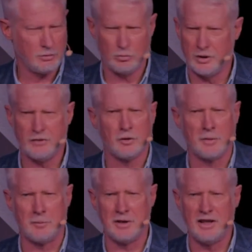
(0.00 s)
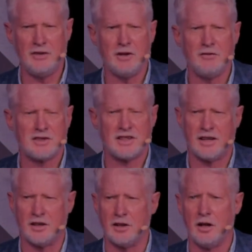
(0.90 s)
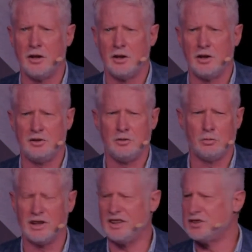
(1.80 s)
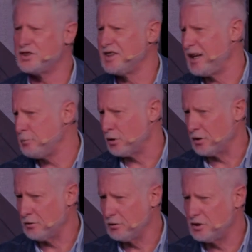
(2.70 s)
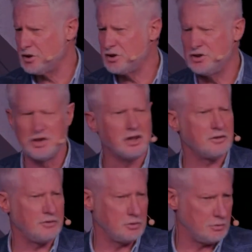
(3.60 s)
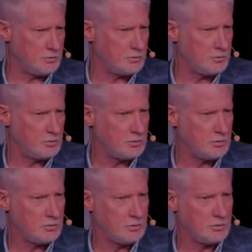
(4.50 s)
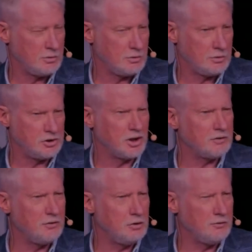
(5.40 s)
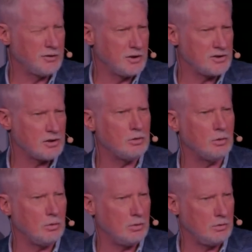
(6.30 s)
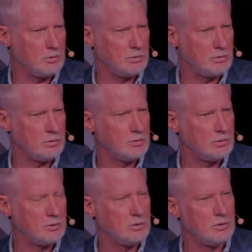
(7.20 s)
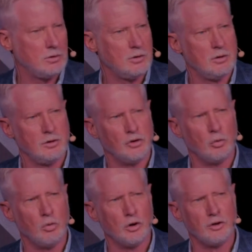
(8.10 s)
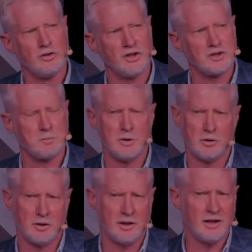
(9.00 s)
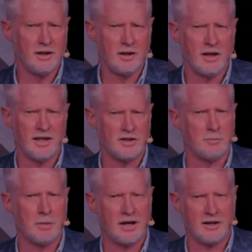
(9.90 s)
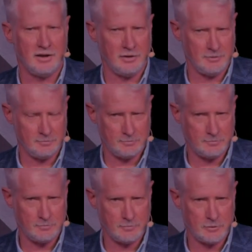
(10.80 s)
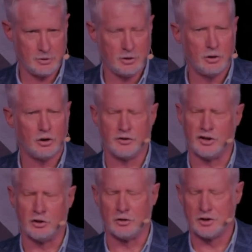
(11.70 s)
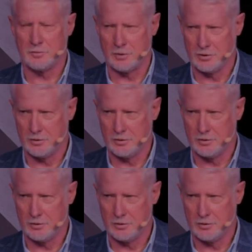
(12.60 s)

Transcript: Whatever it might be, even if it's got a religious name on it, it's just junk food junk food for the soul. The word, the spirit, and the body are the nourishment.